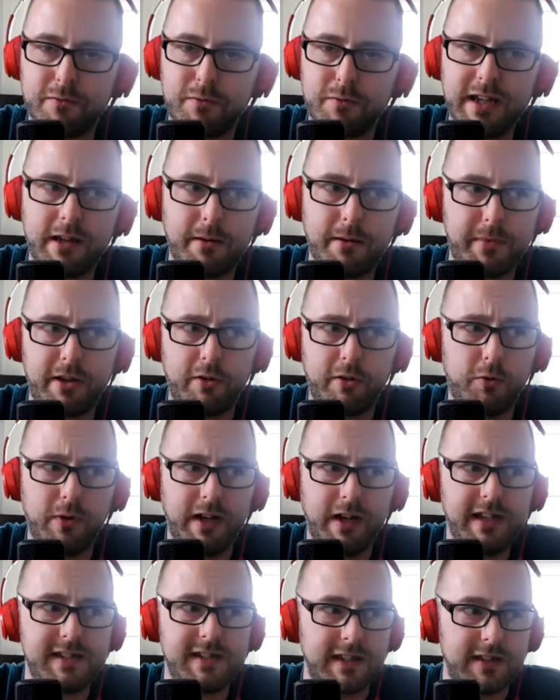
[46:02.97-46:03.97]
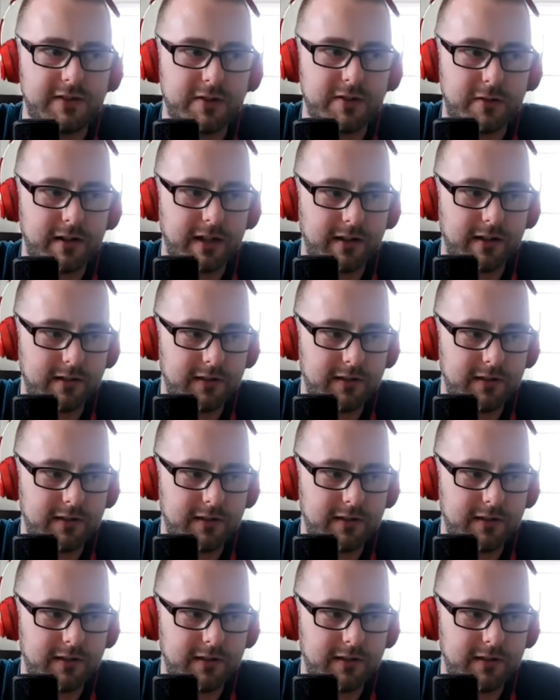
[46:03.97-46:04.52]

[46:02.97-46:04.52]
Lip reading: All we did during